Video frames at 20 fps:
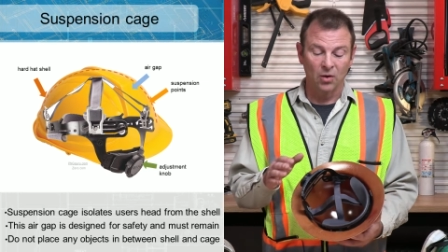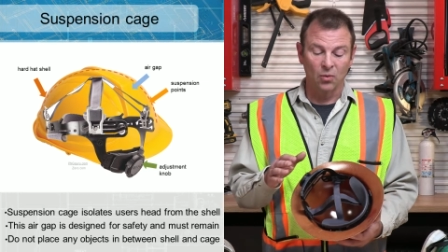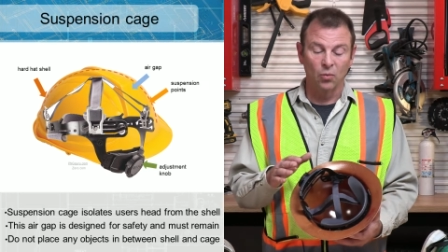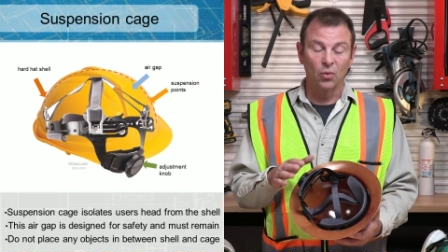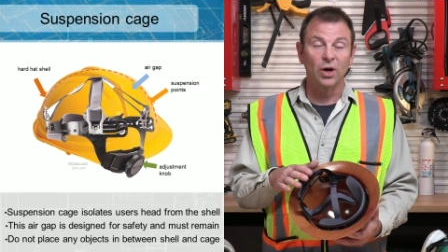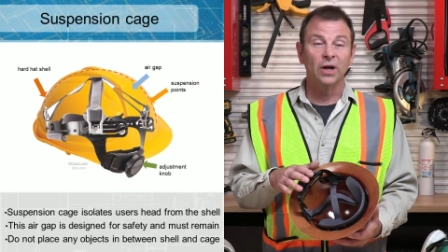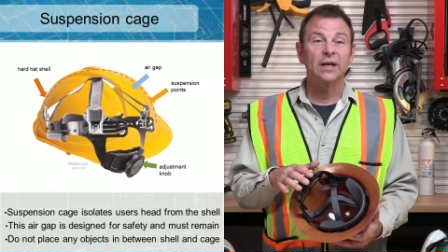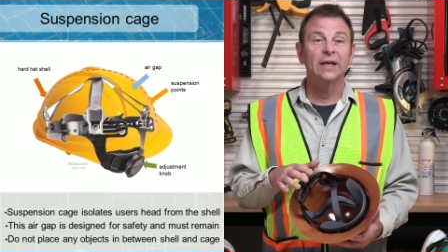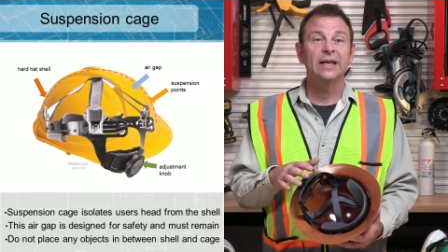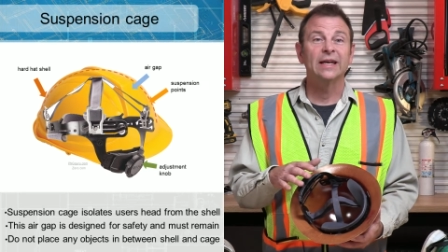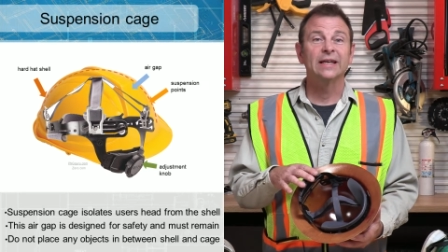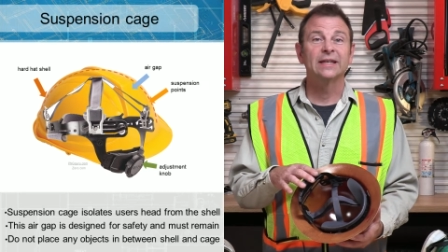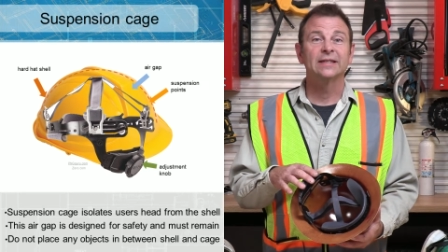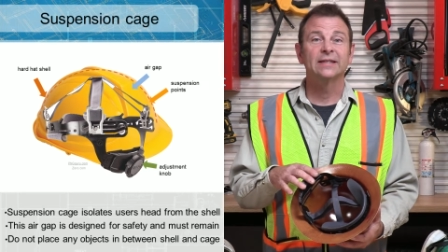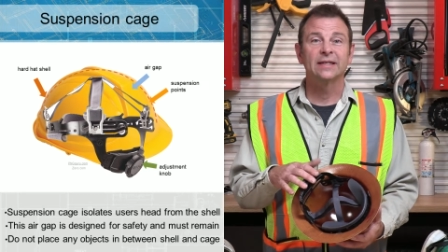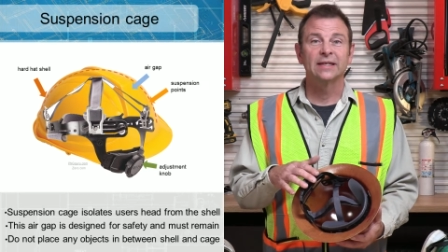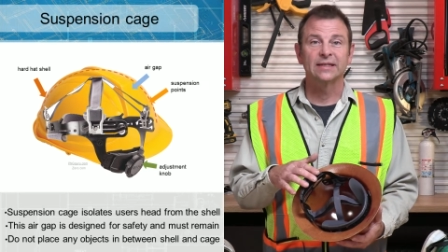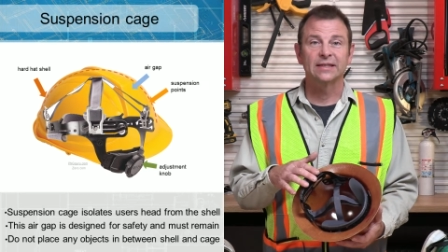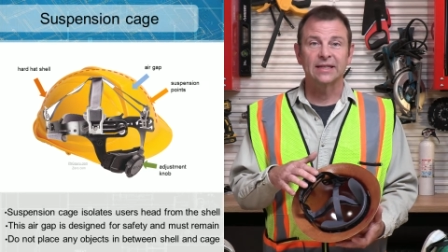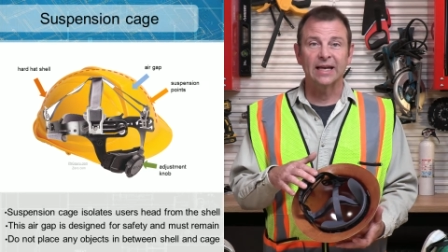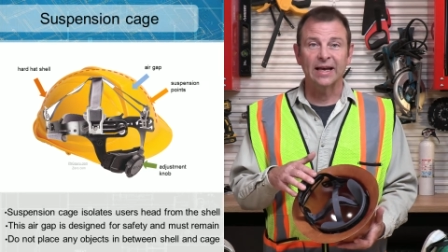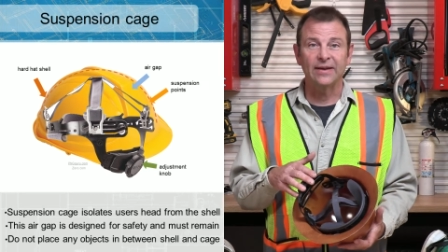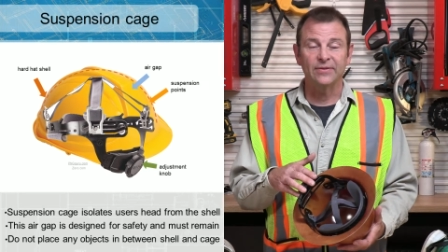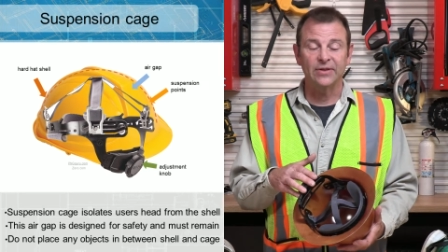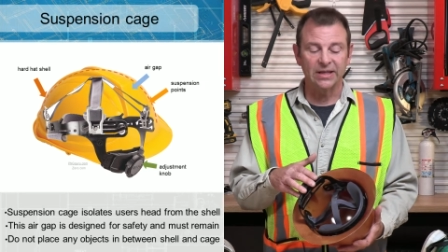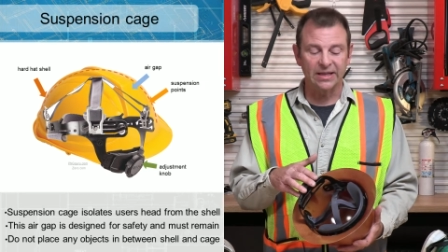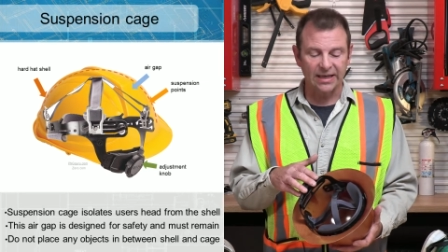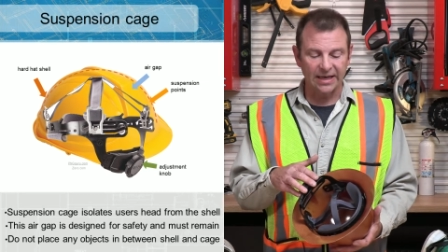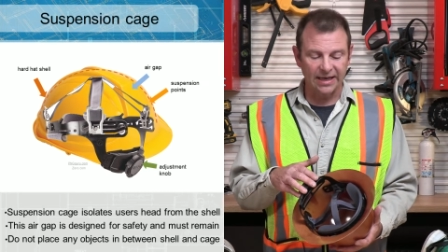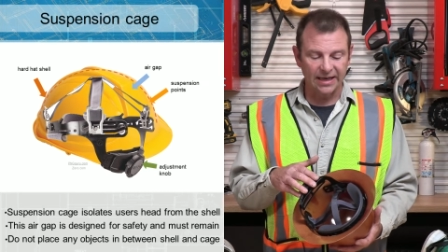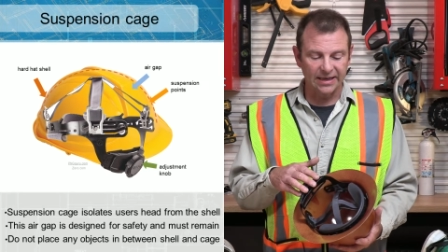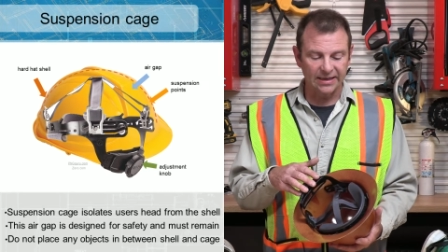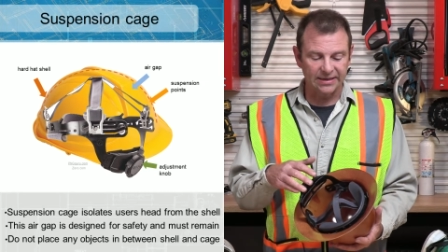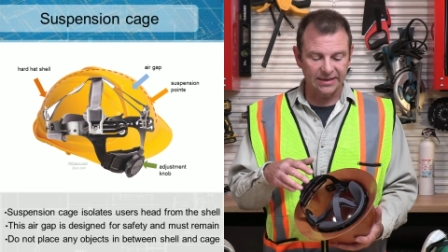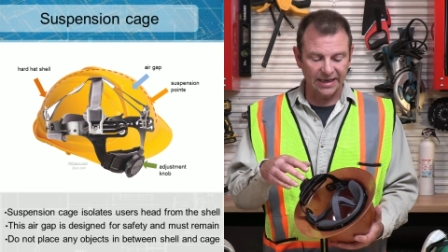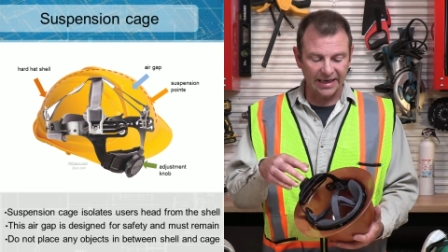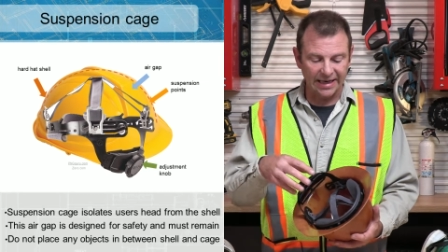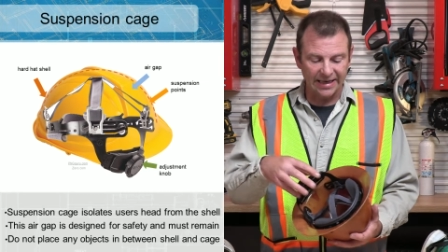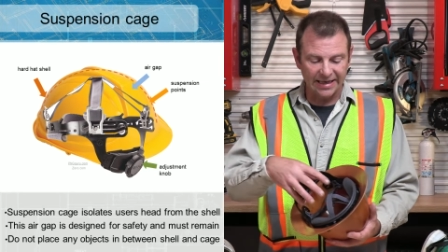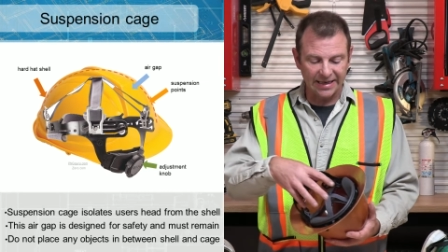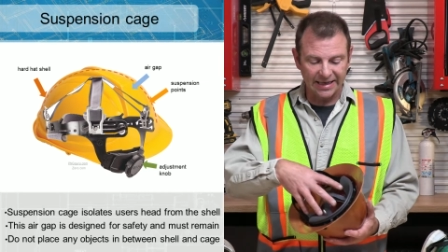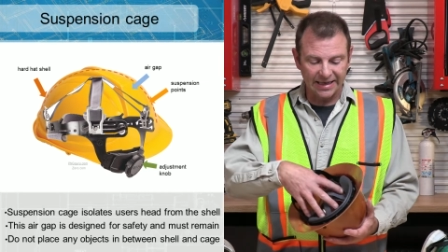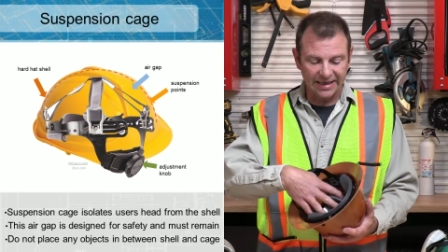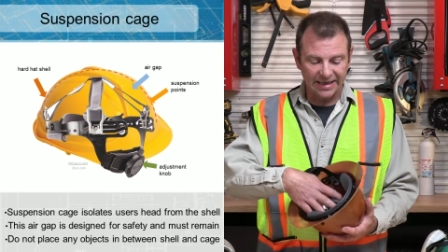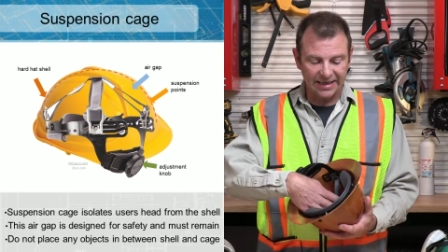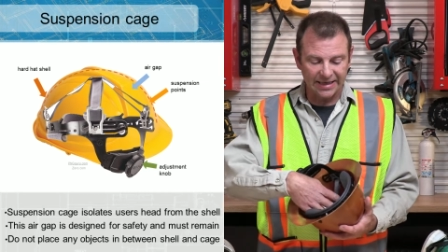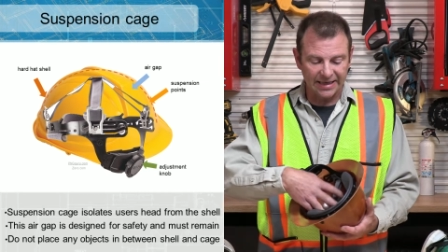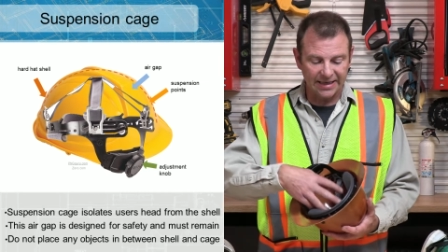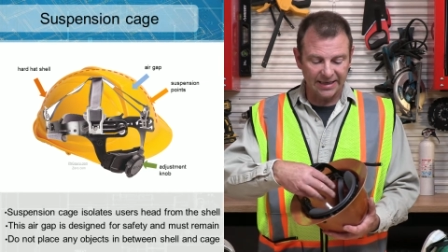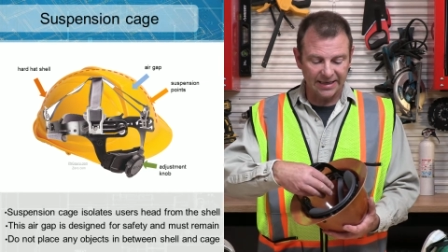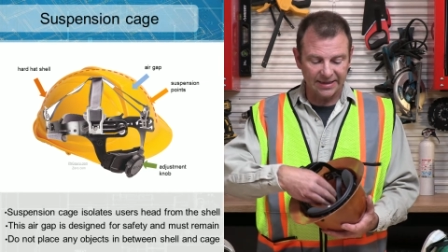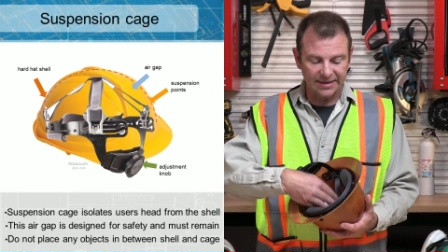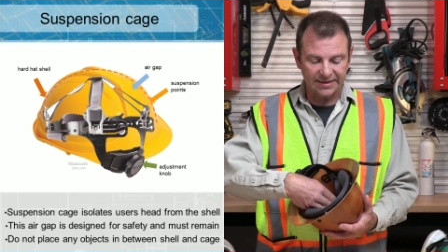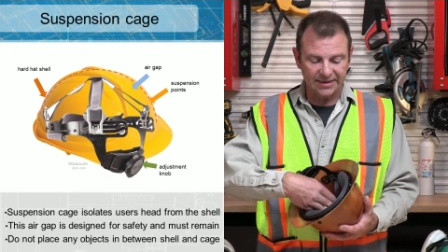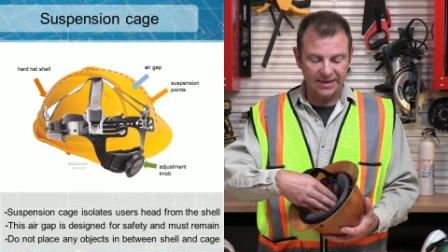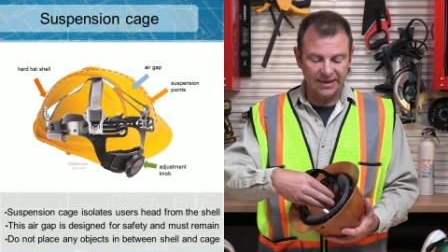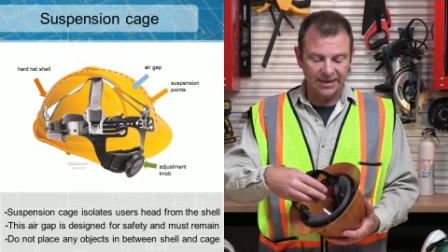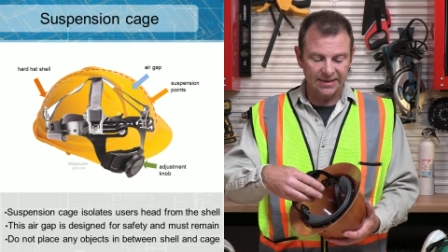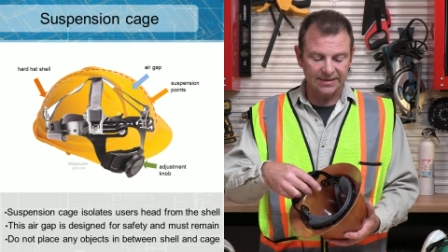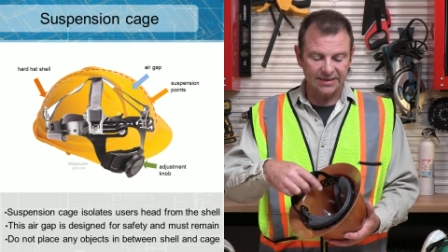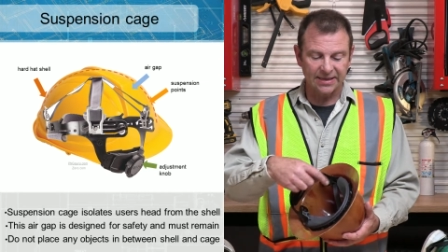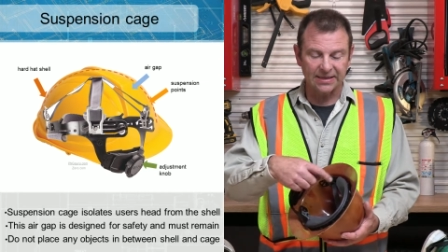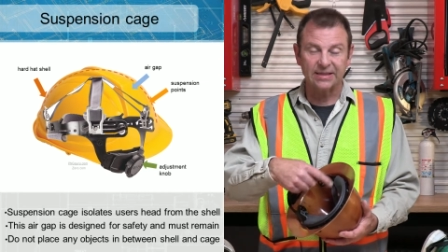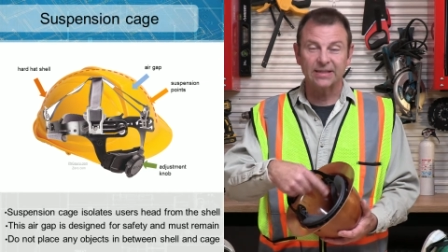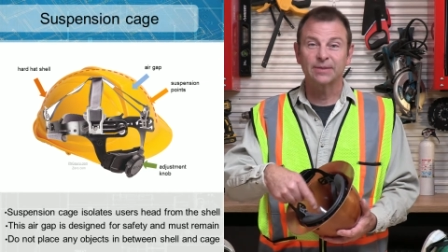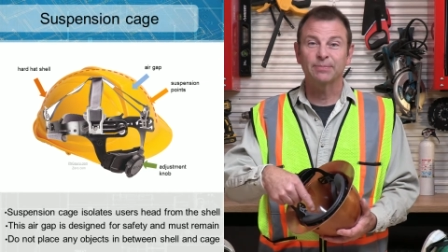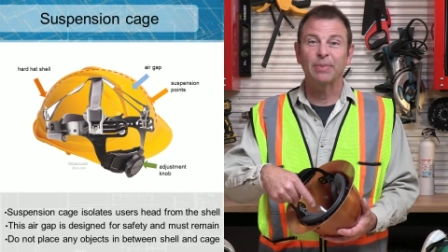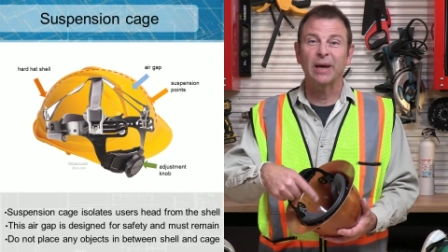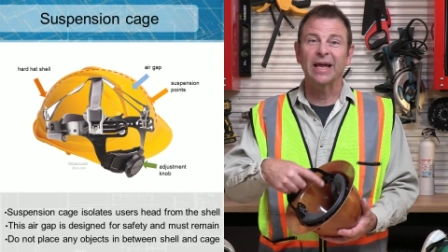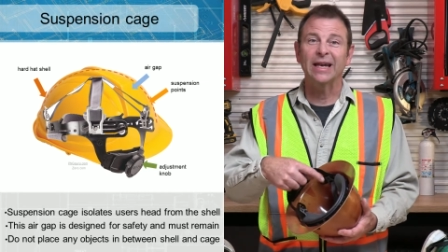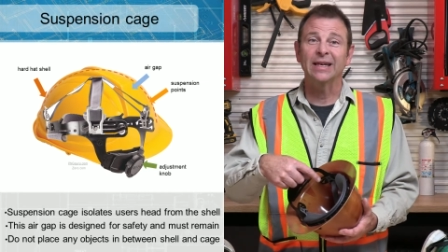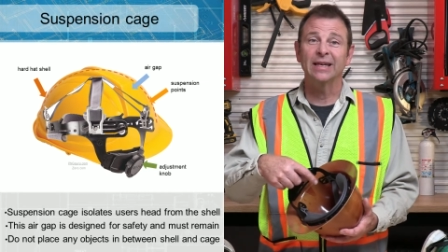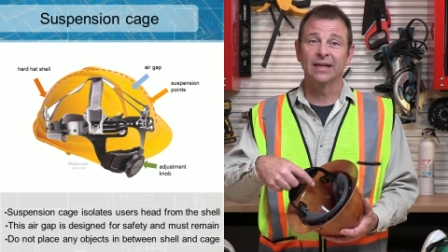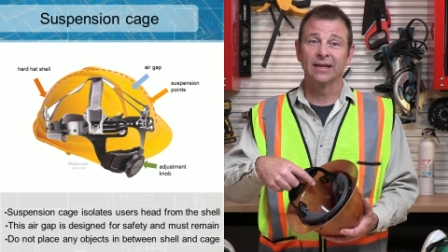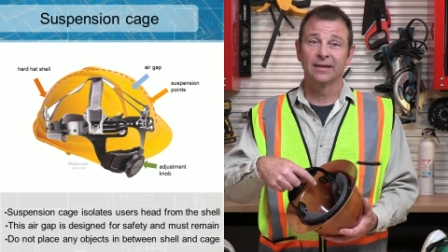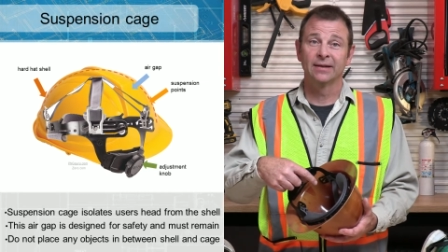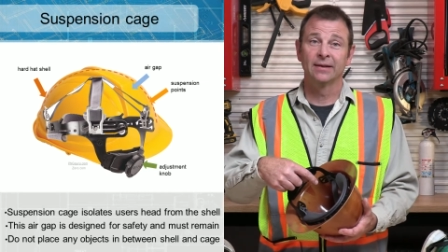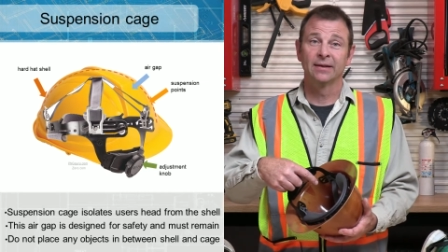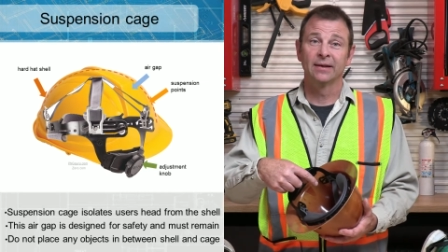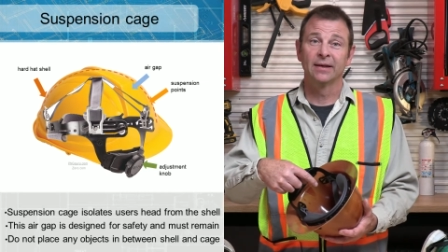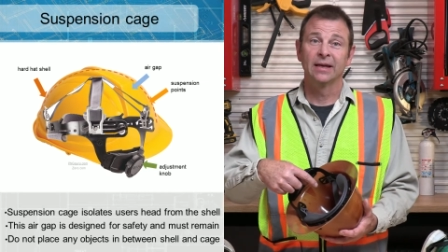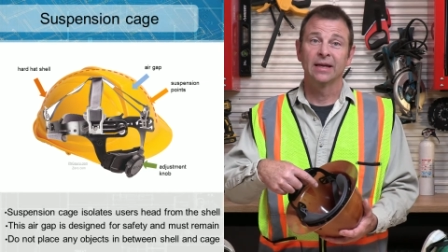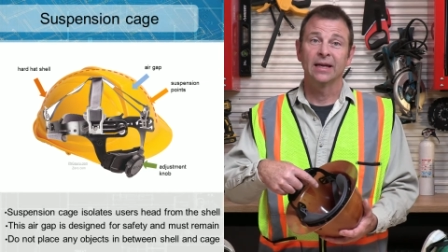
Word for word: One is the safety cage, and it is suspended